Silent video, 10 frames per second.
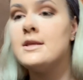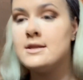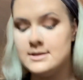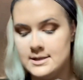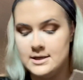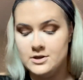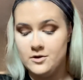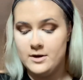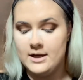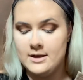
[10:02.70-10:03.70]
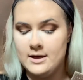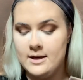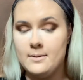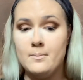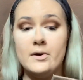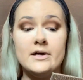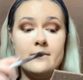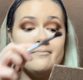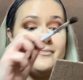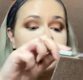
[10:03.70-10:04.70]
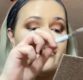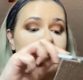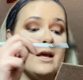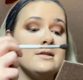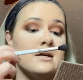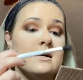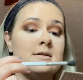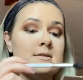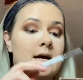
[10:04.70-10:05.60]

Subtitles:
think this didn't do anything, but it does.